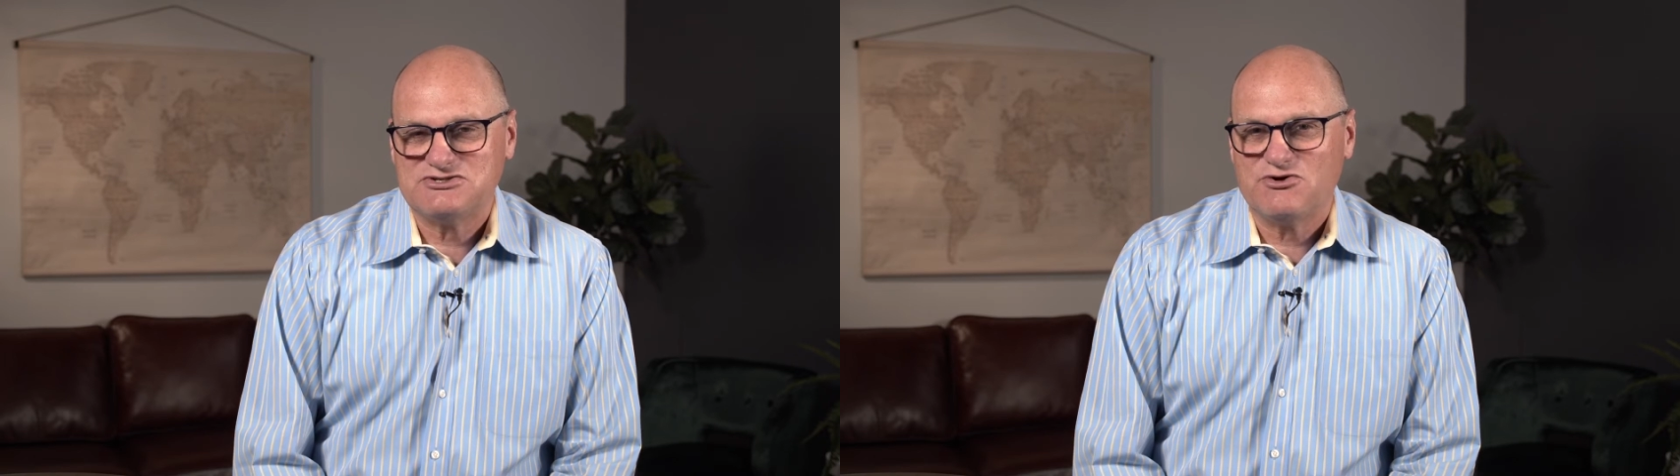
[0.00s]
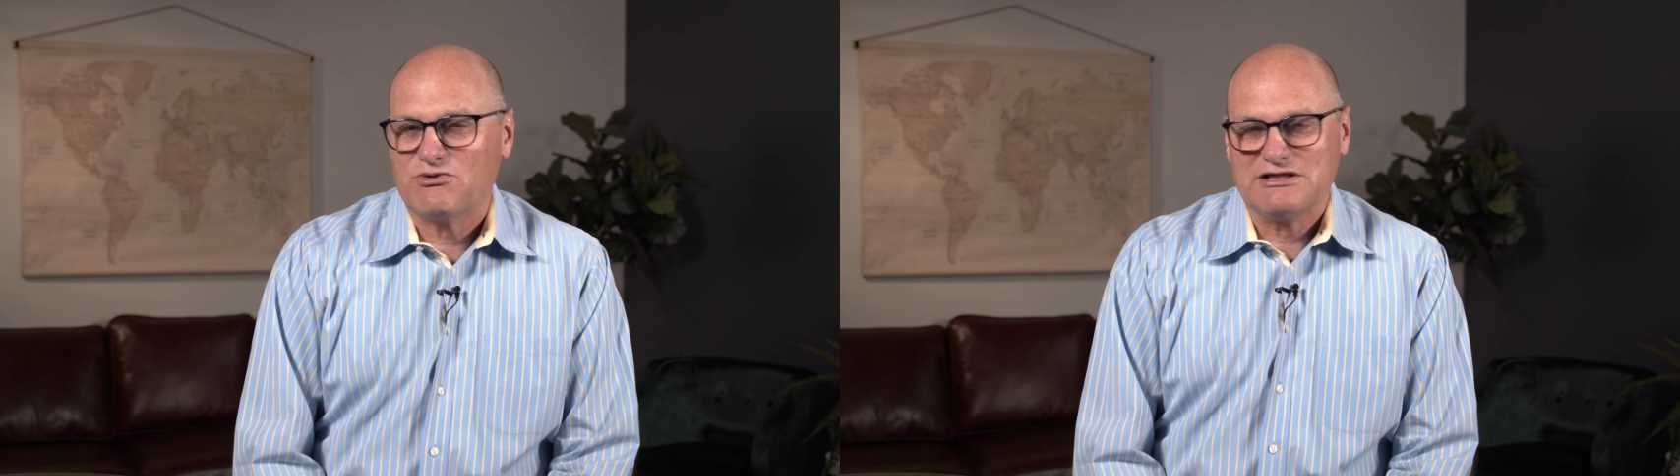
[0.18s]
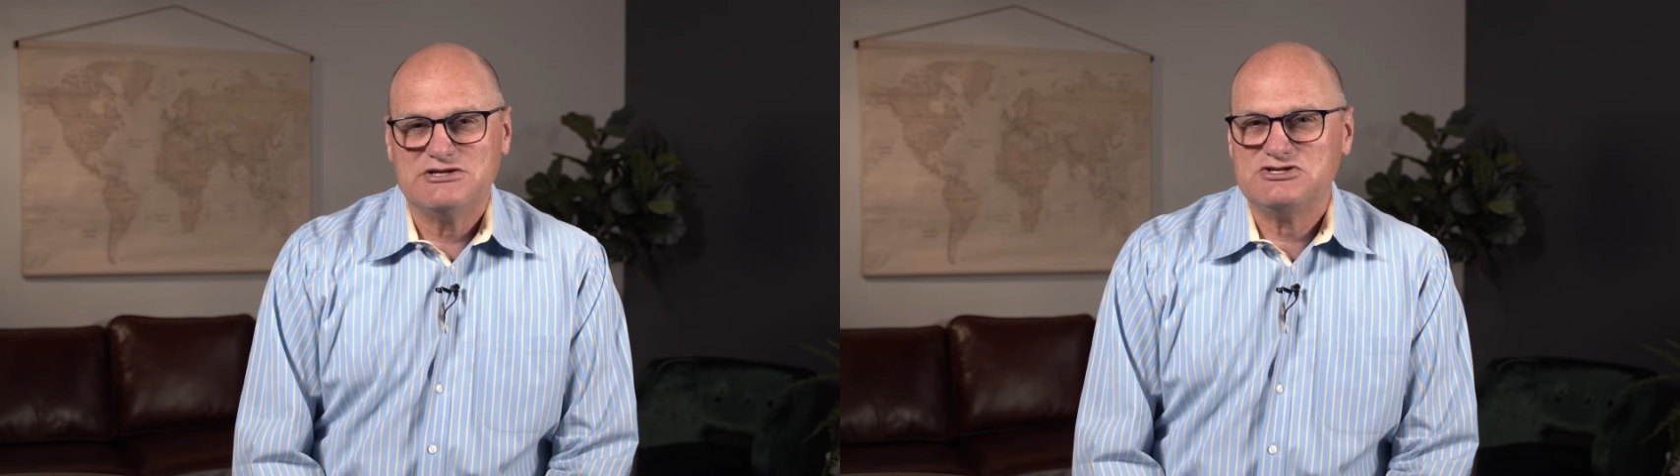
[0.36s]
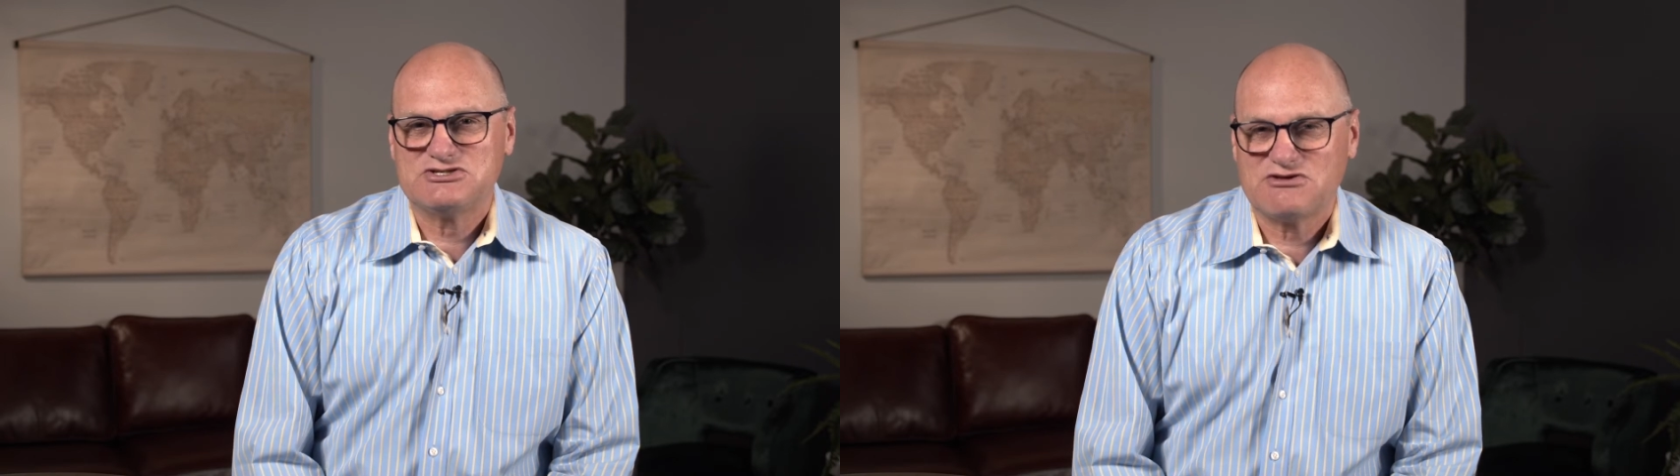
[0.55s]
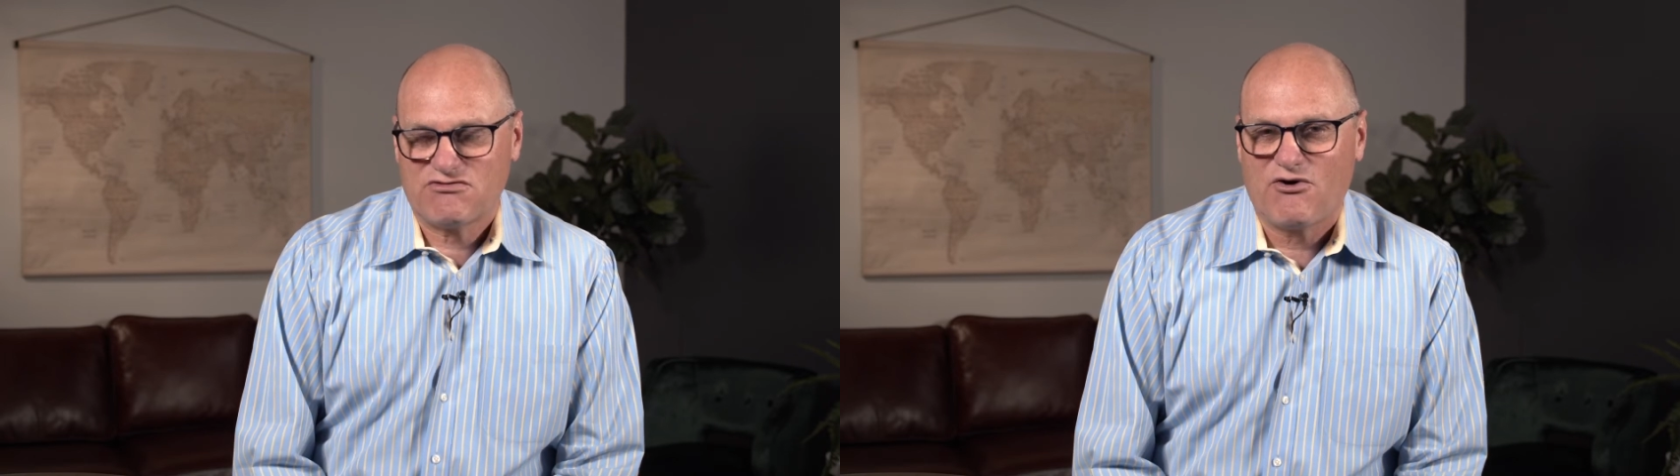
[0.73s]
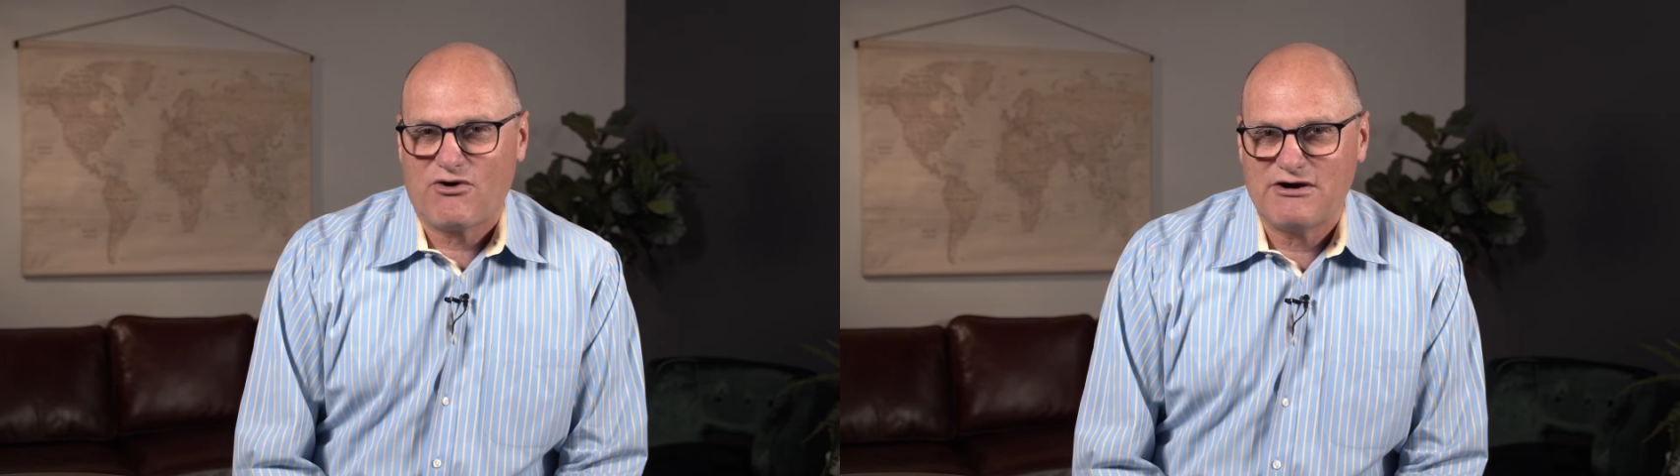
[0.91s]
the religious
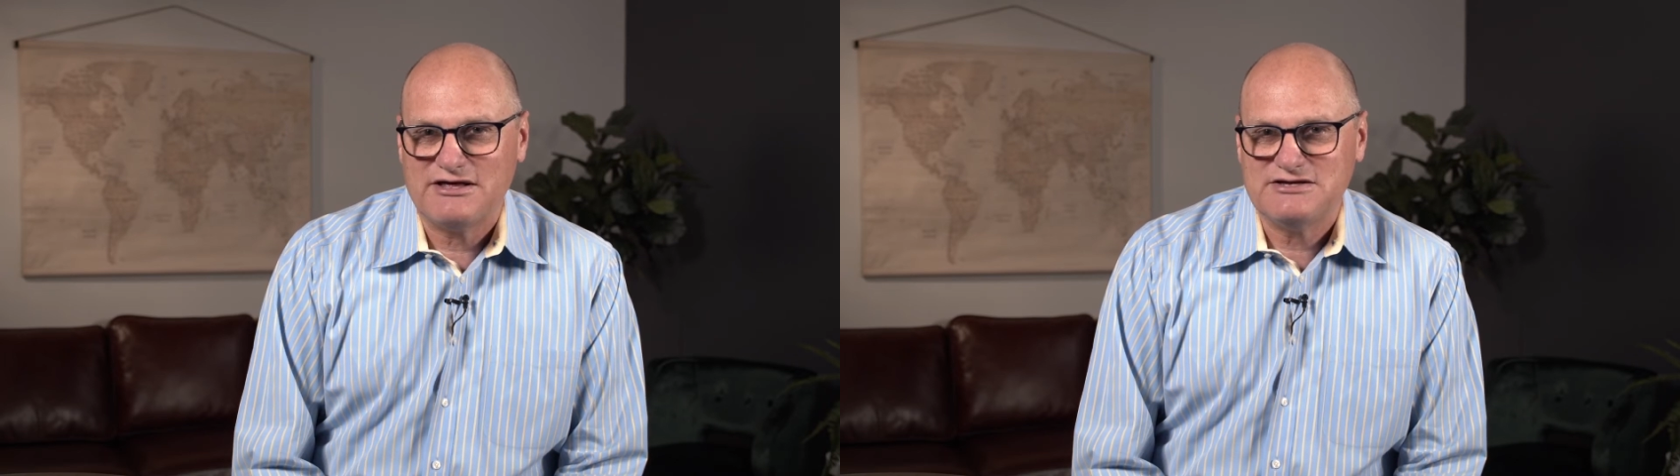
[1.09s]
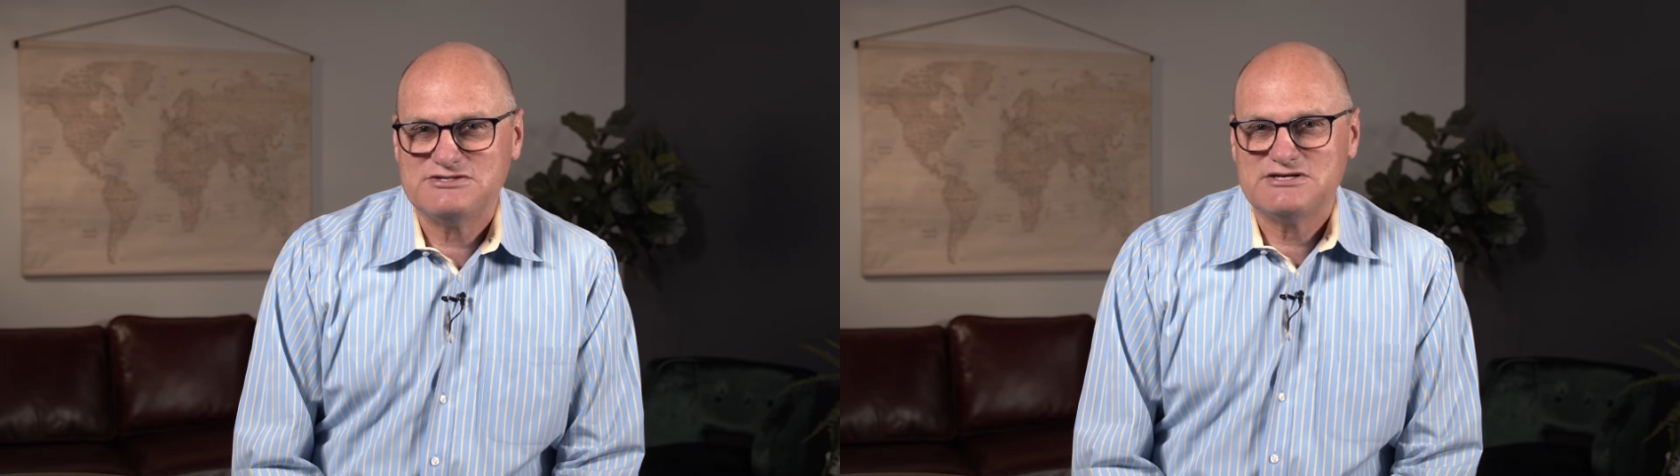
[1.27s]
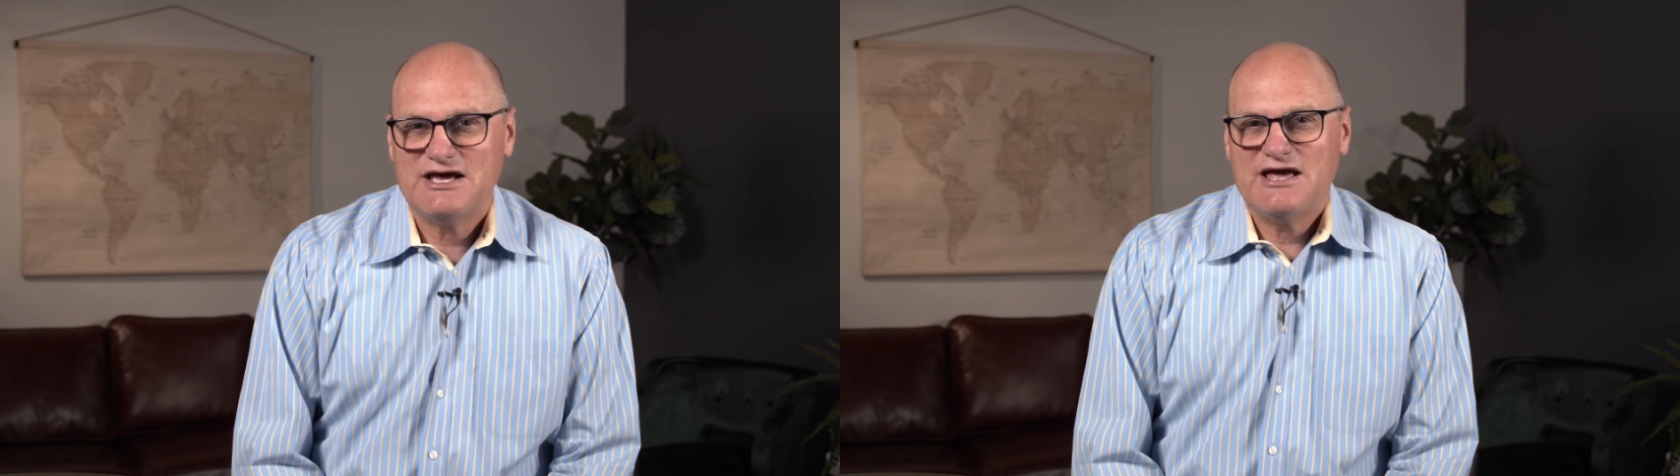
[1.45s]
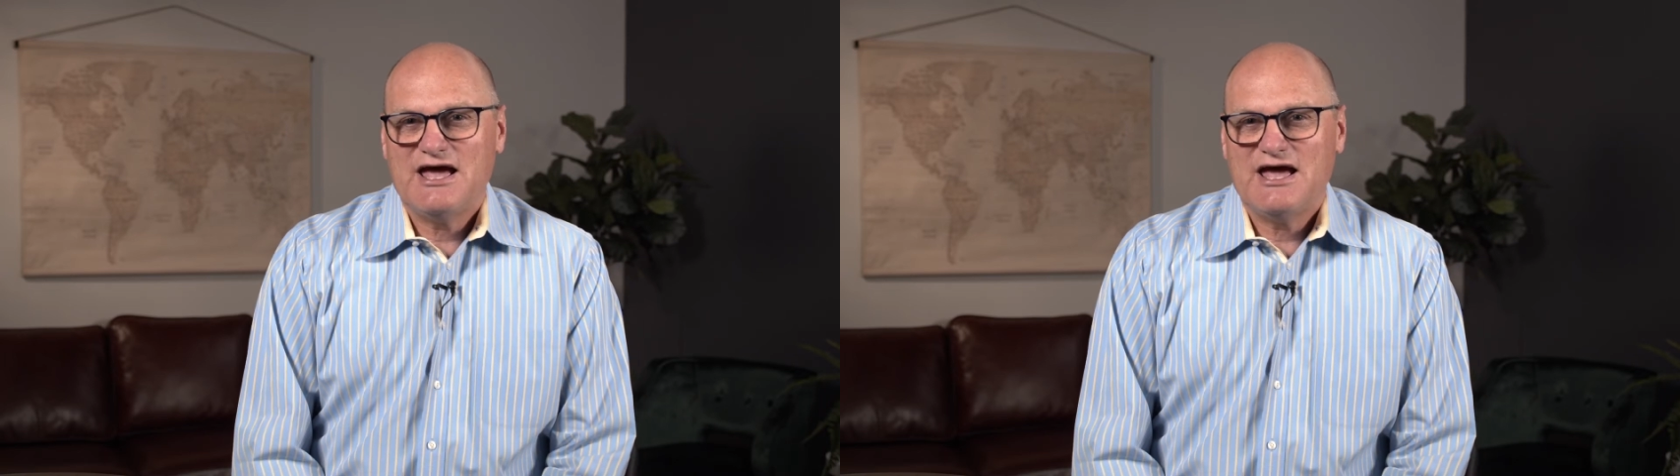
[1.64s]
authorities